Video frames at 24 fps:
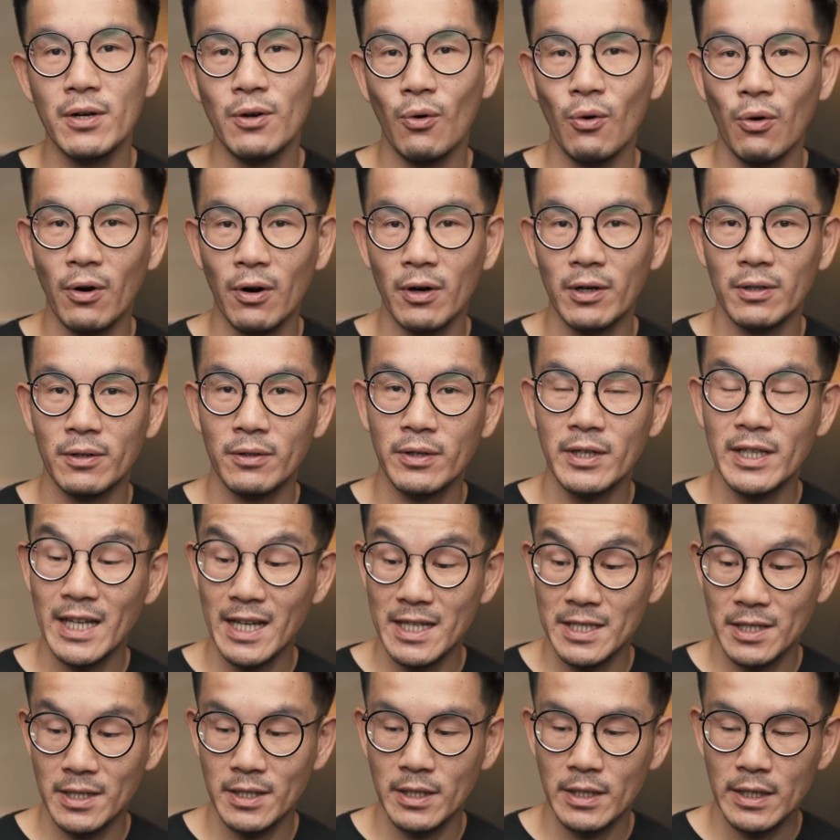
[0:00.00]
cord
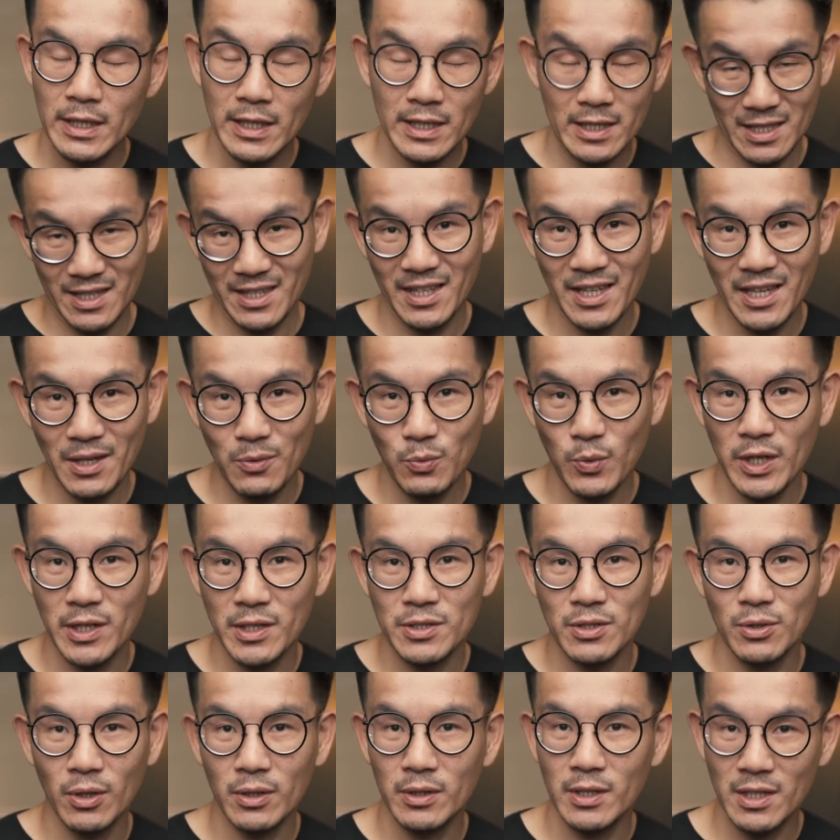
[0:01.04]
organizer is neat when
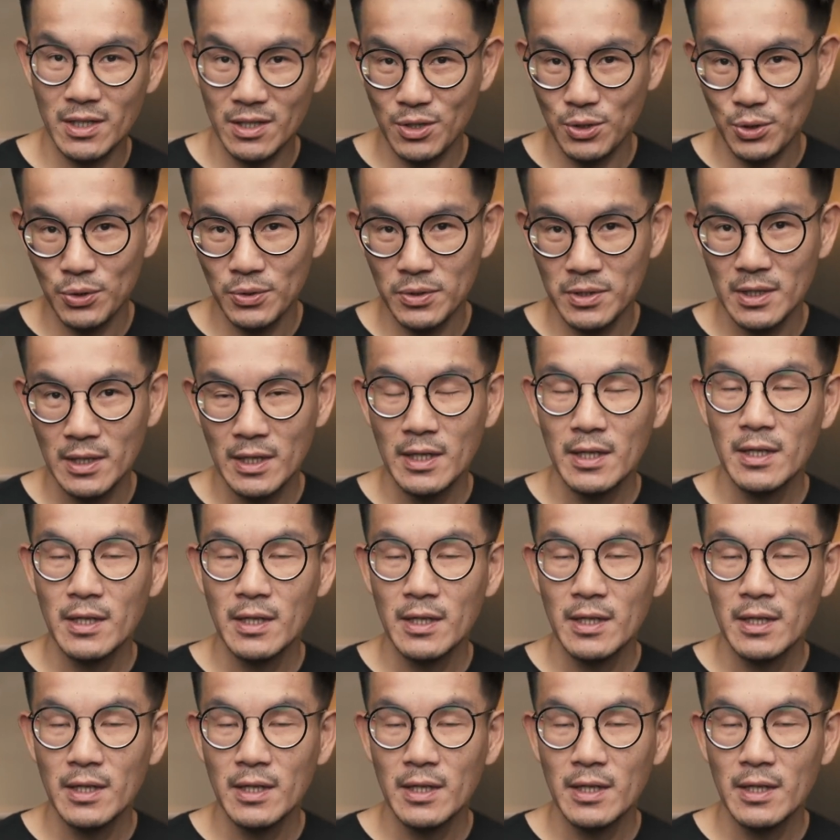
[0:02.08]
it's not in use,